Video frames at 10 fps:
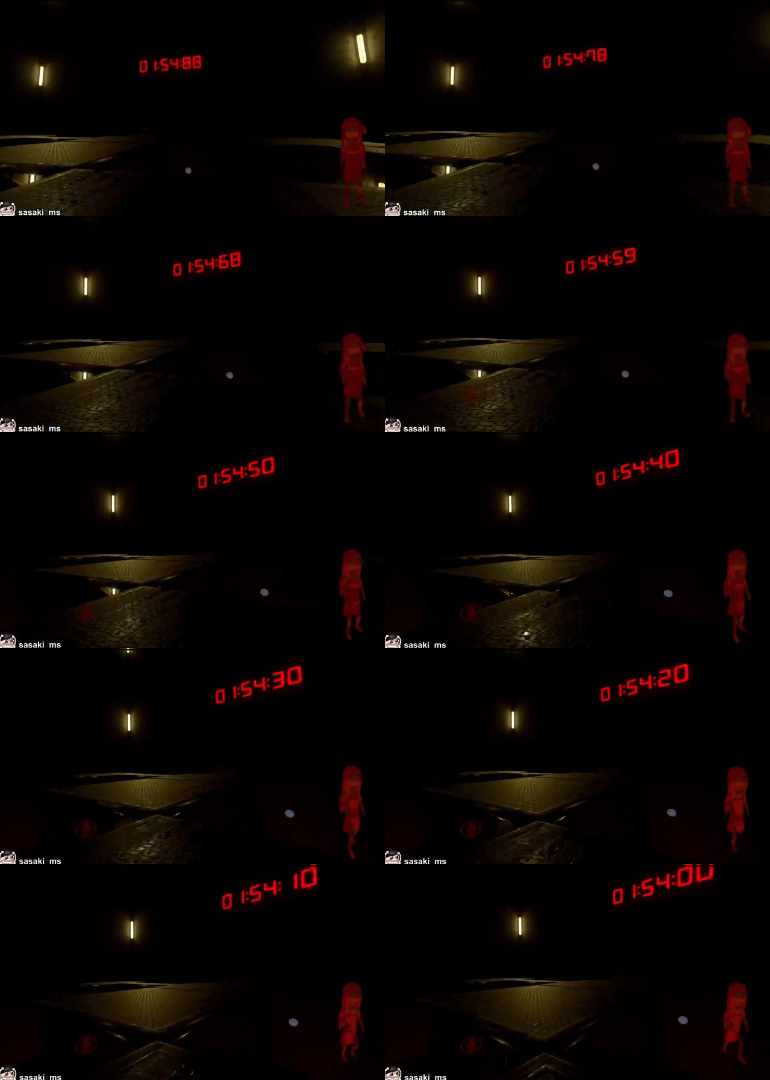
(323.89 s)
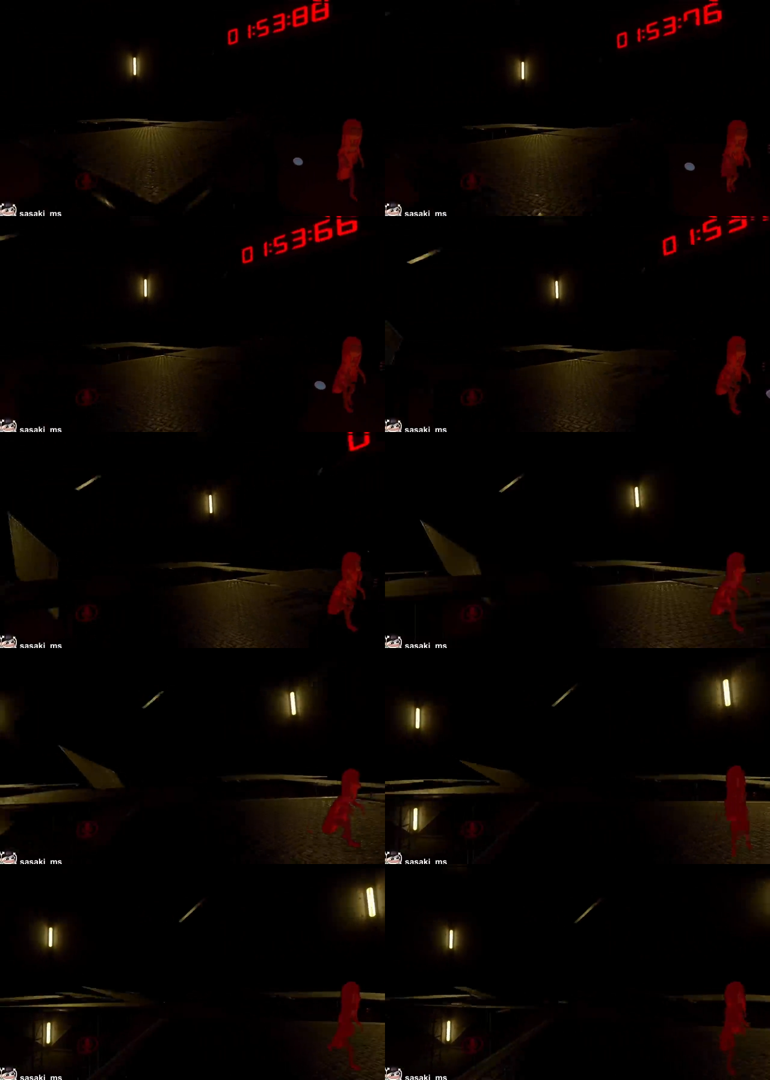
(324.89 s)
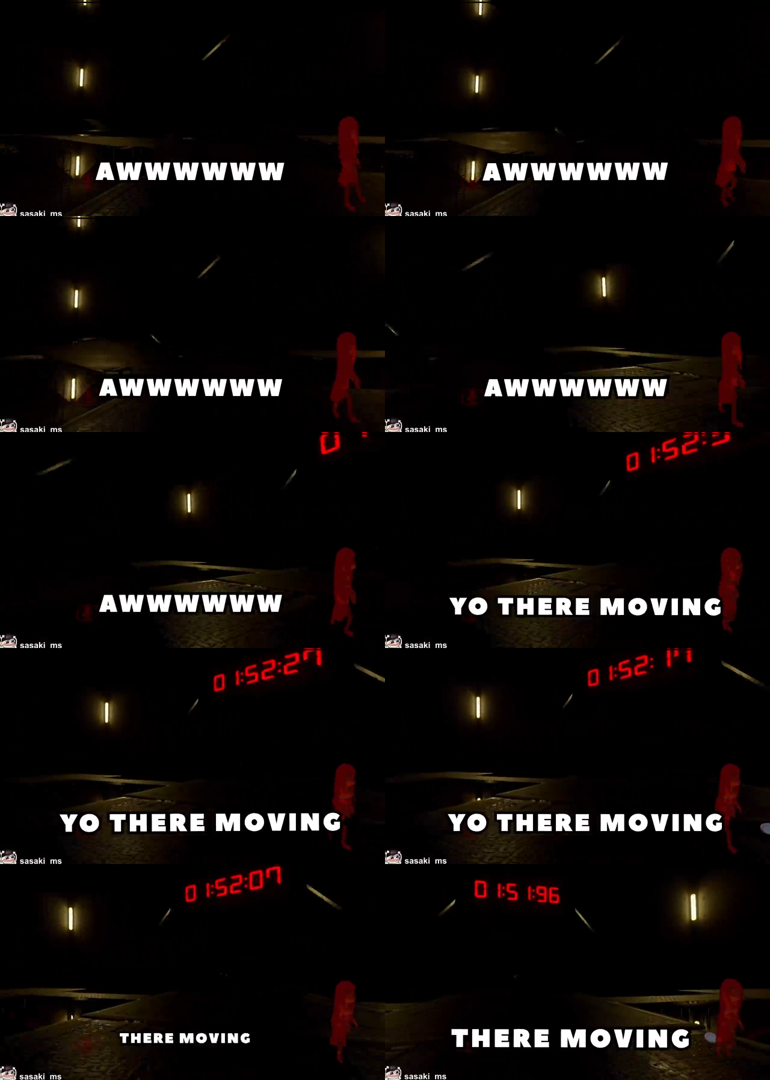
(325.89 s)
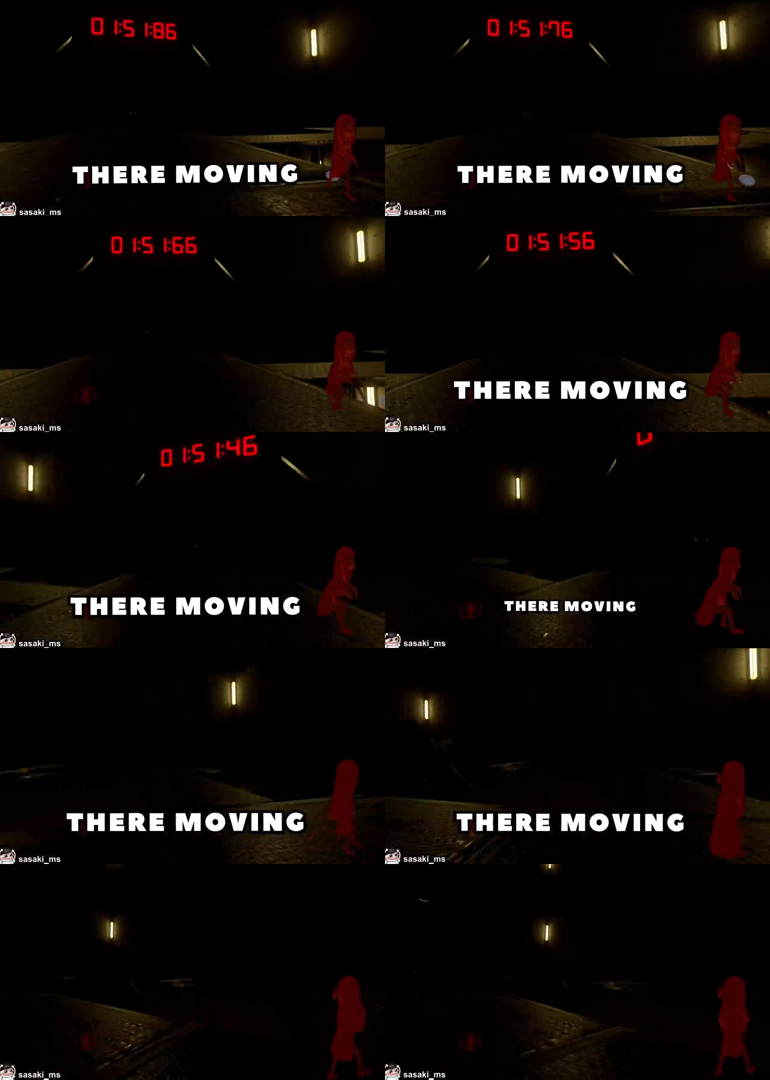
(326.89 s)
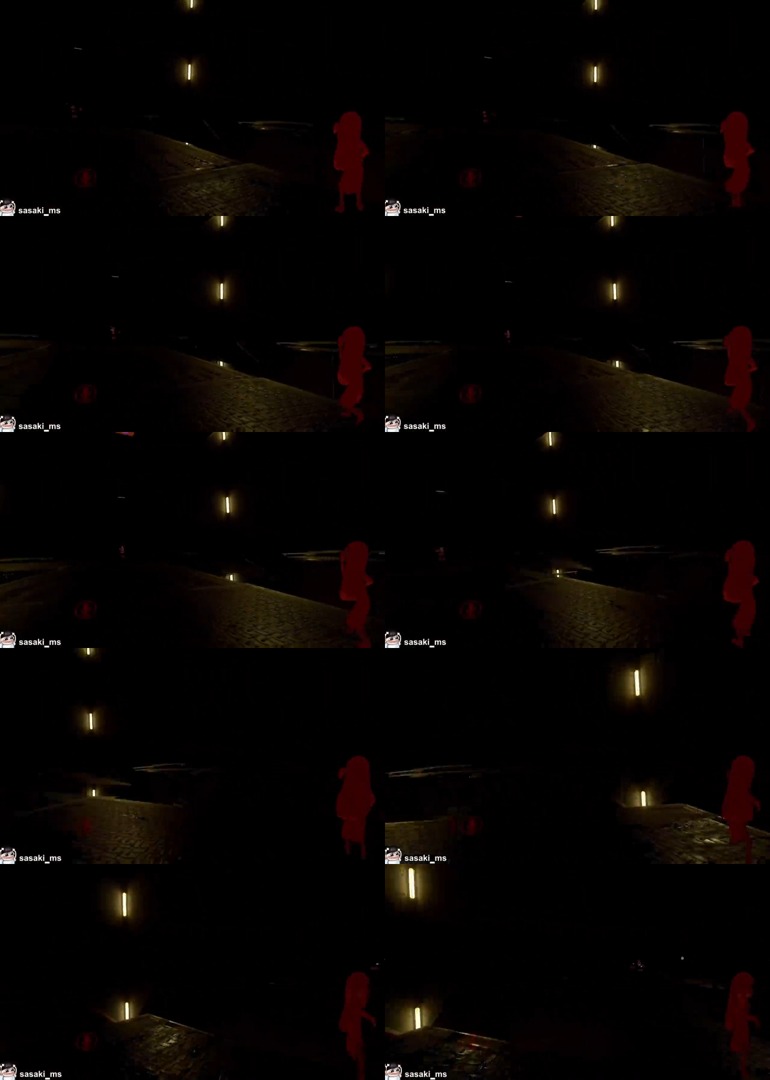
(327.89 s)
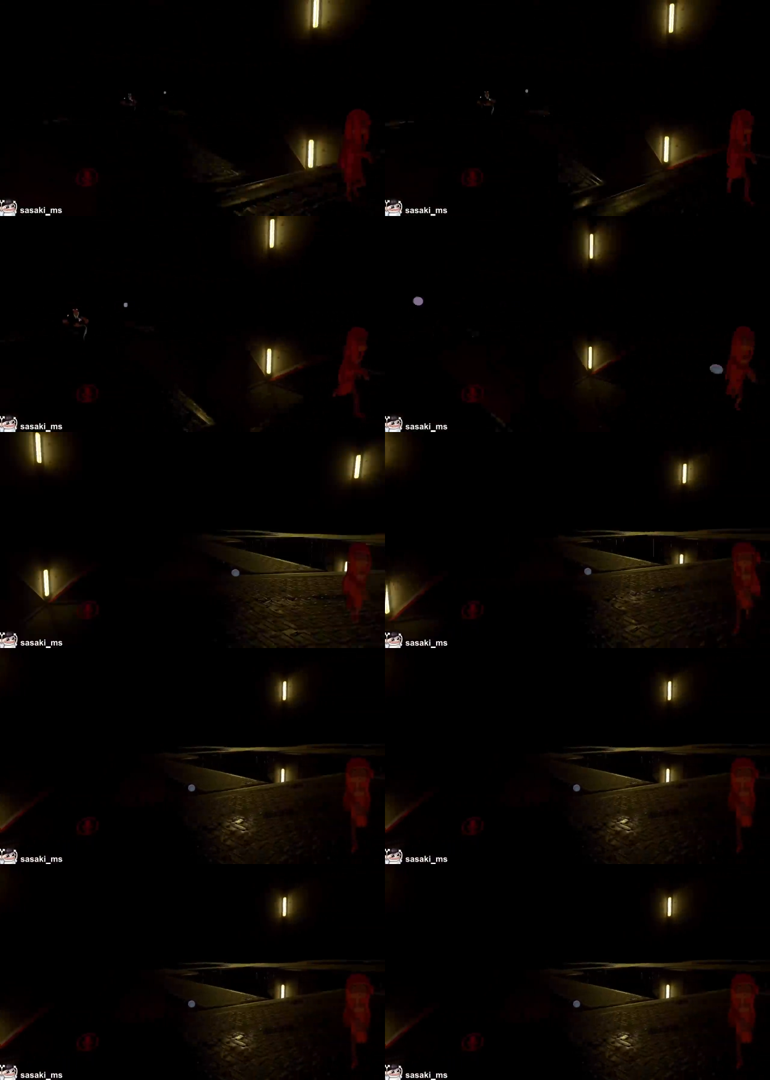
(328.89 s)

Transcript: Nobody's mouth can be seen.